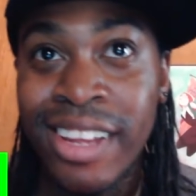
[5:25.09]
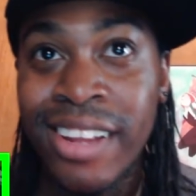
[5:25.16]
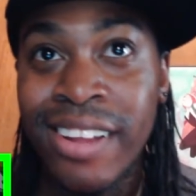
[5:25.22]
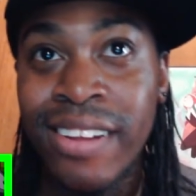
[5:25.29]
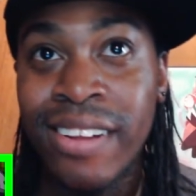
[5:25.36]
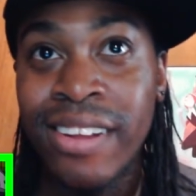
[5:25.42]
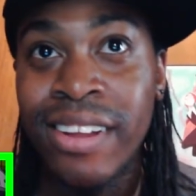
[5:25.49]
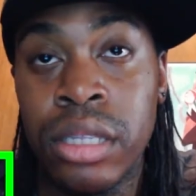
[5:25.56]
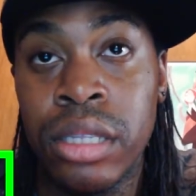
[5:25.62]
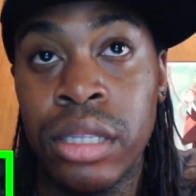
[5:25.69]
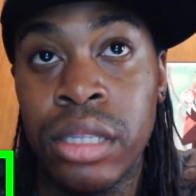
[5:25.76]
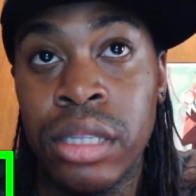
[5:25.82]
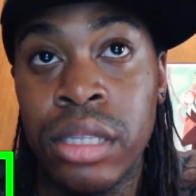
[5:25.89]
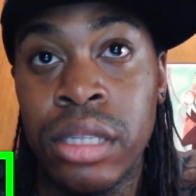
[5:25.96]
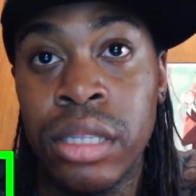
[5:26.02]

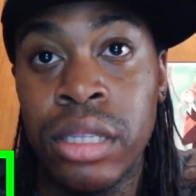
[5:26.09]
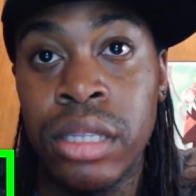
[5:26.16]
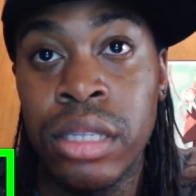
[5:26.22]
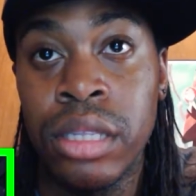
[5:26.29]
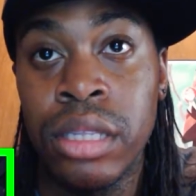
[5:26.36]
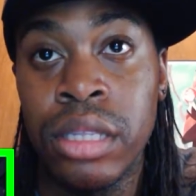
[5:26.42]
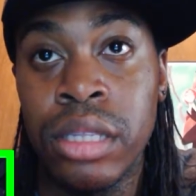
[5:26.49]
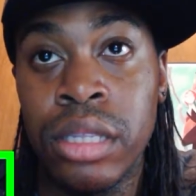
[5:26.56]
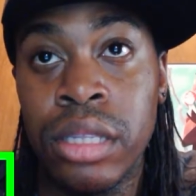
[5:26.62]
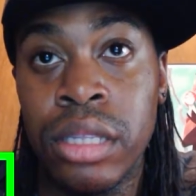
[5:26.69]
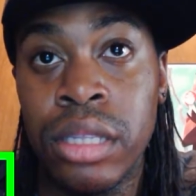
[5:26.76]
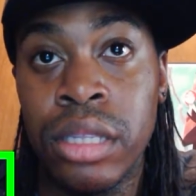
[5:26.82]
[no speech]